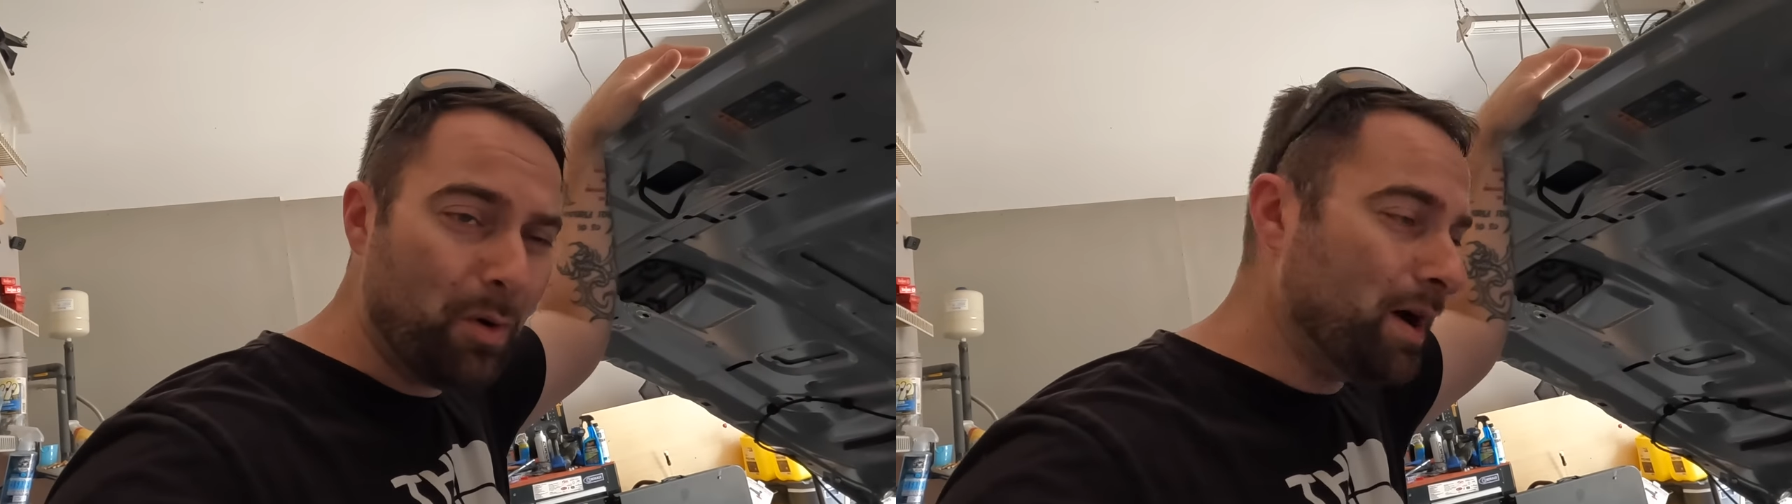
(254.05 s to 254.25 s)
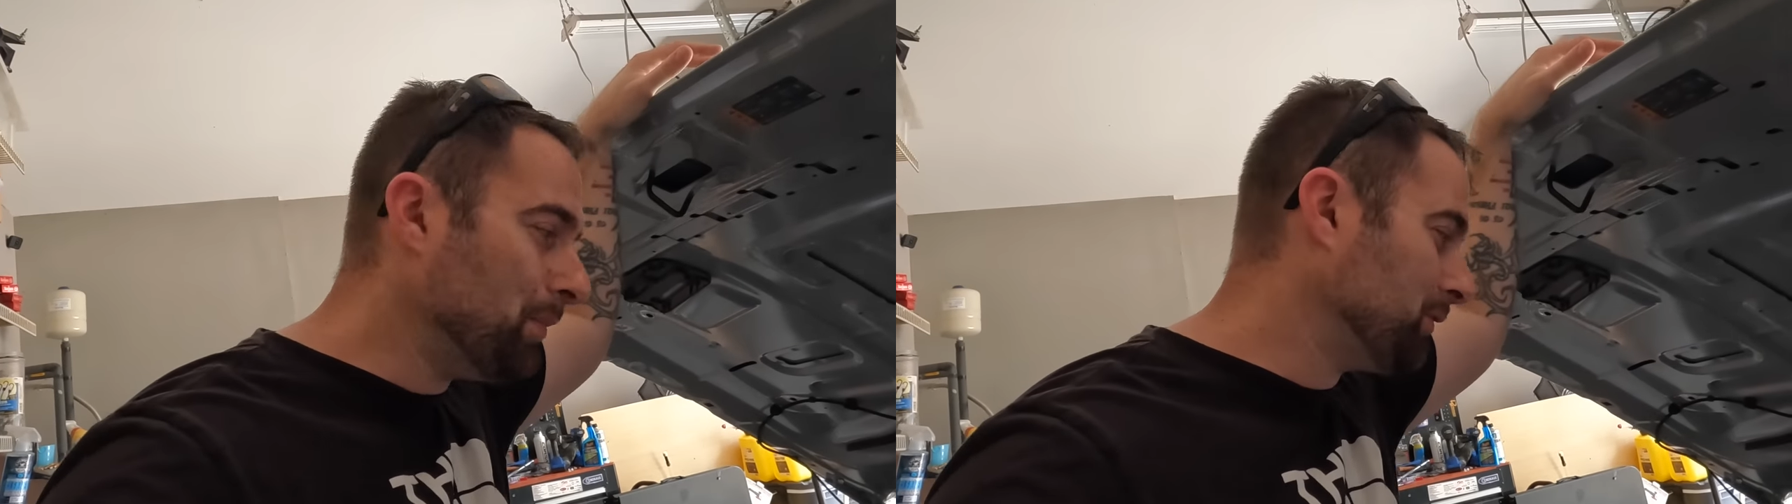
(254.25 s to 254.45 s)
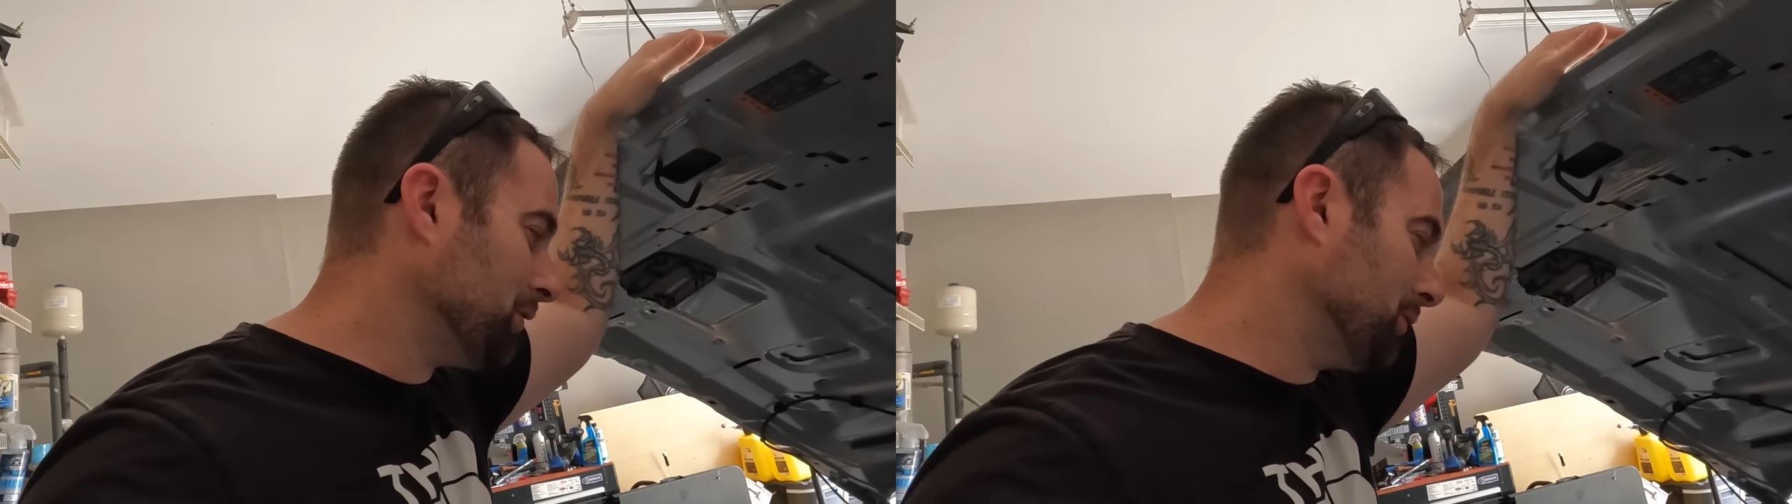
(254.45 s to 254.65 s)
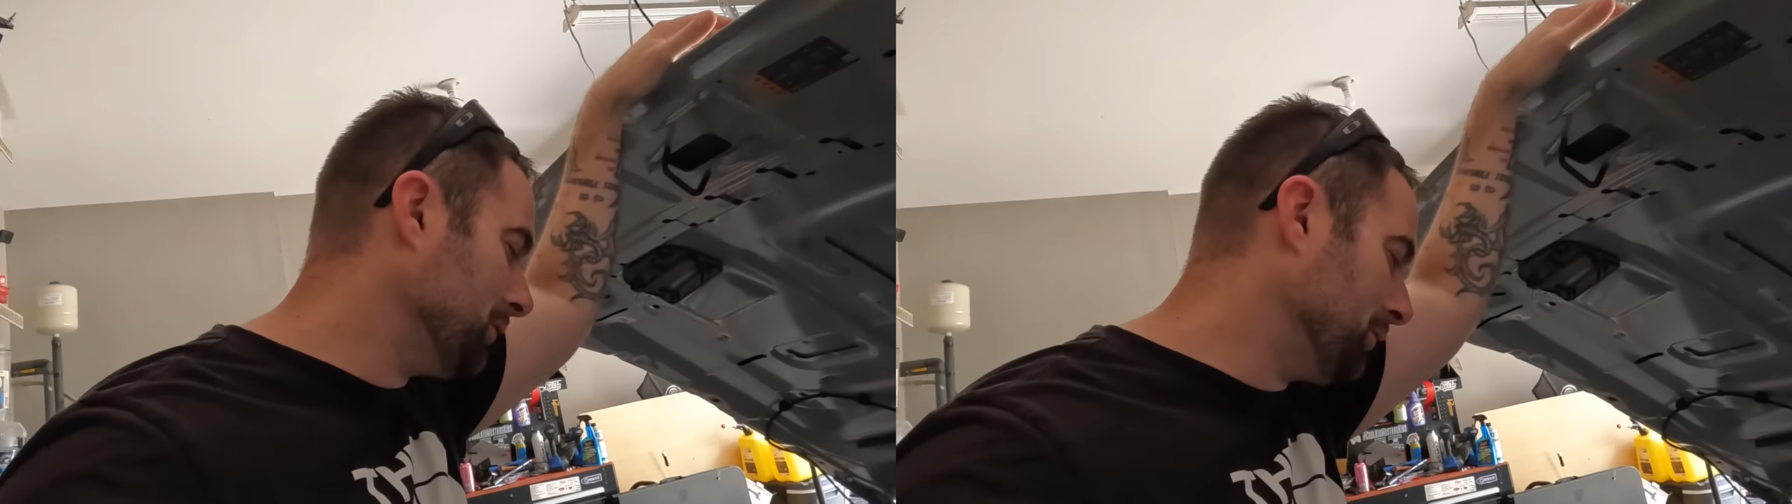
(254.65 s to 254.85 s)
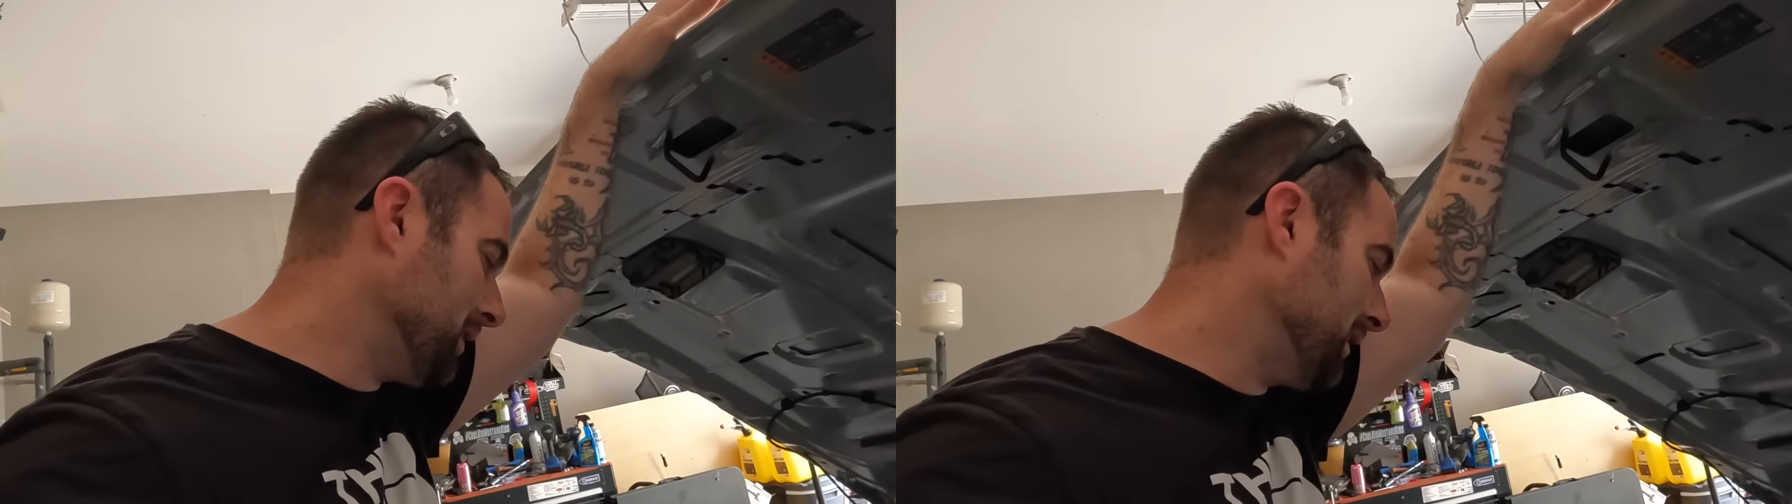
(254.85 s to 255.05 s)
up so
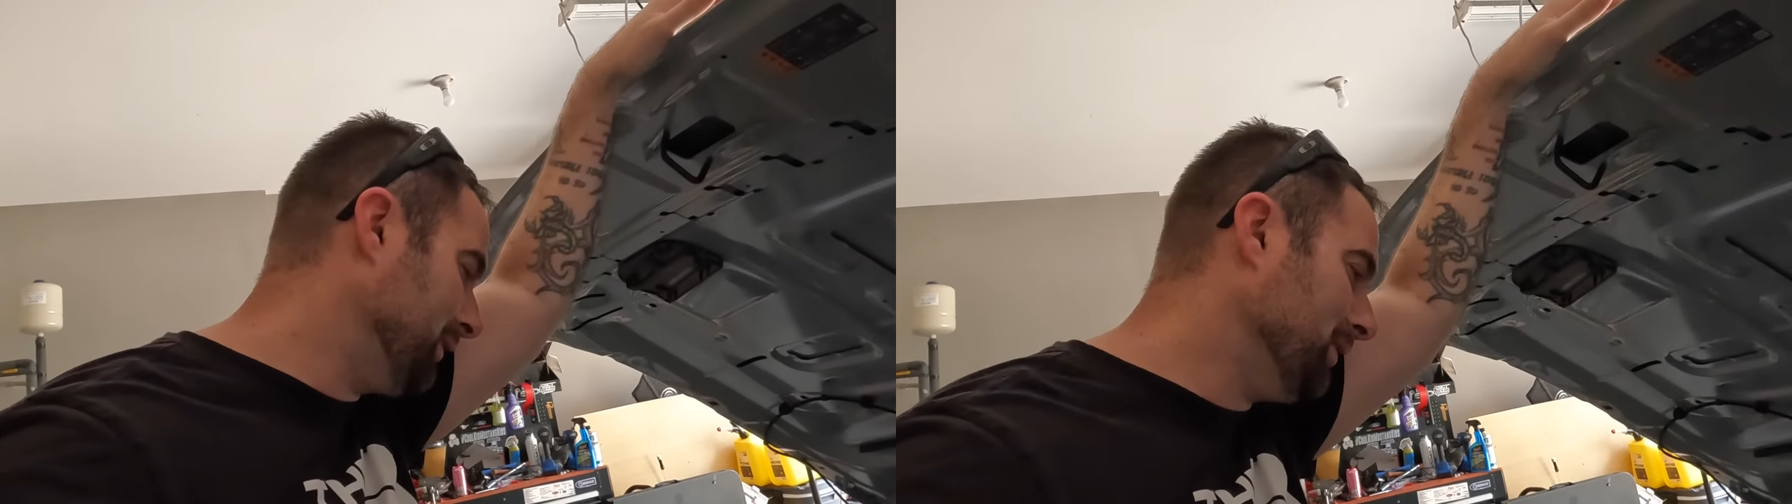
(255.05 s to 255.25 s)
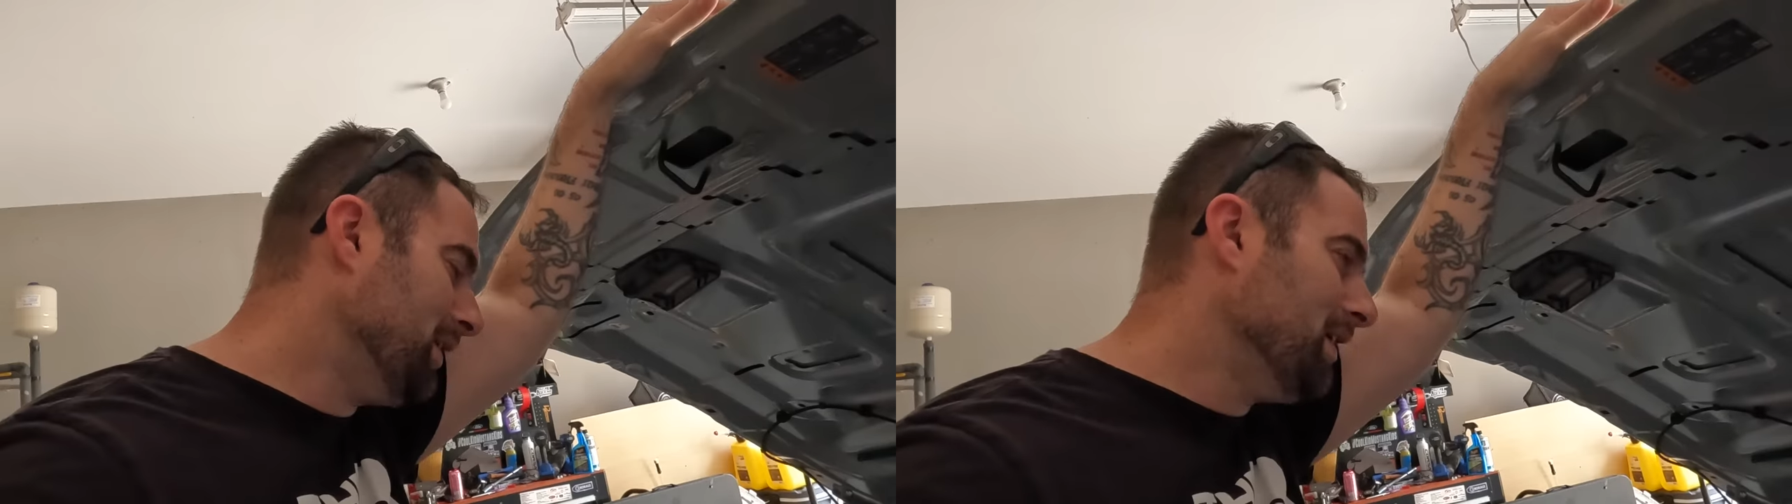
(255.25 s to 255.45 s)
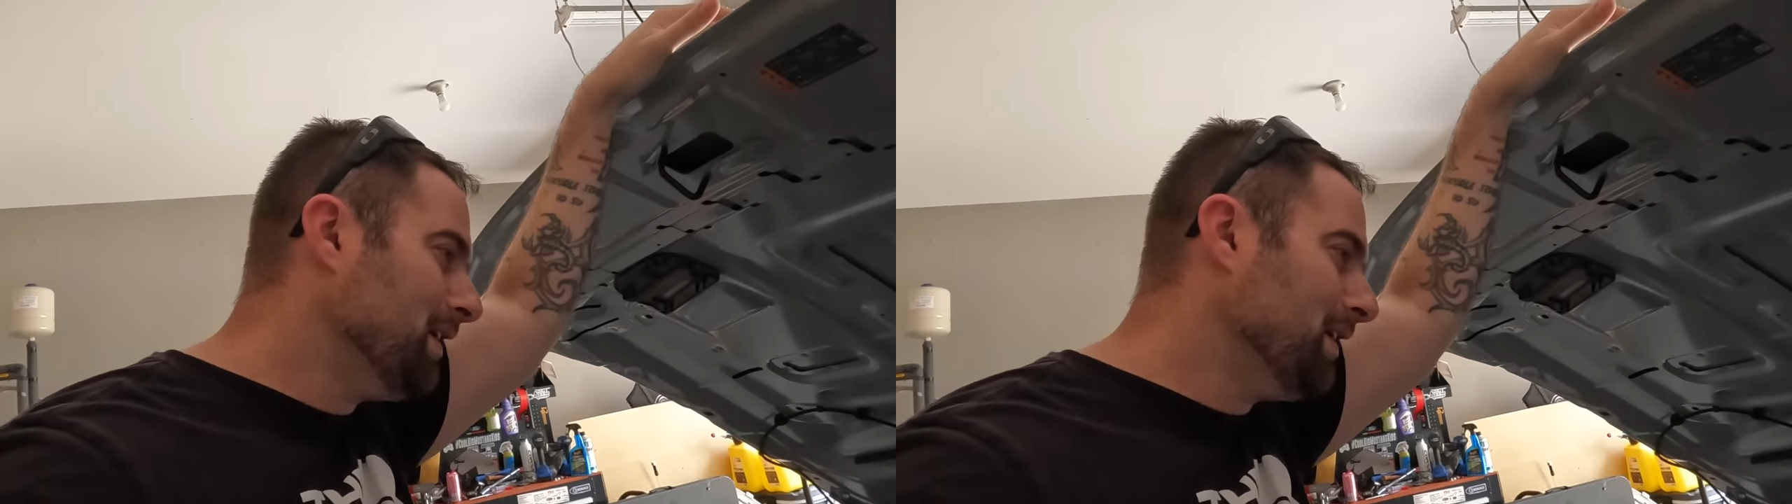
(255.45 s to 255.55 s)
that we can,